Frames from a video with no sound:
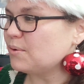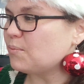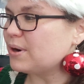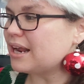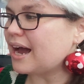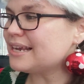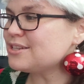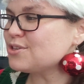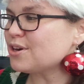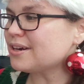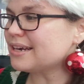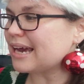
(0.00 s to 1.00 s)
"When I
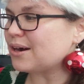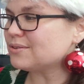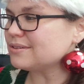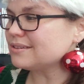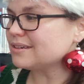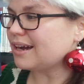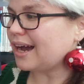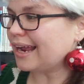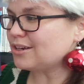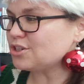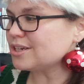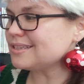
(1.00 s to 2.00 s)
started out,
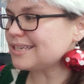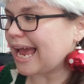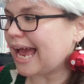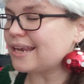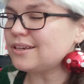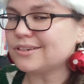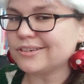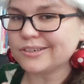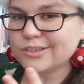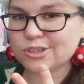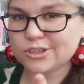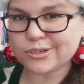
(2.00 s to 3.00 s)
I just had
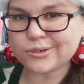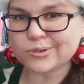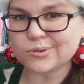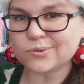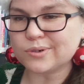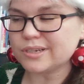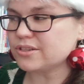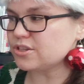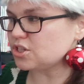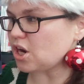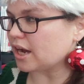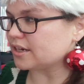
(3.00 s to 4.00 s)
2
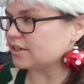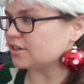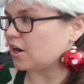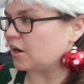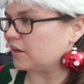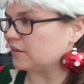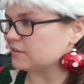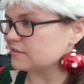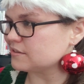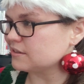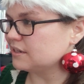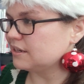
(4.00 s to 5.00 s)
stock
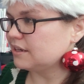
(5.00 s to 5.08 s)
cars.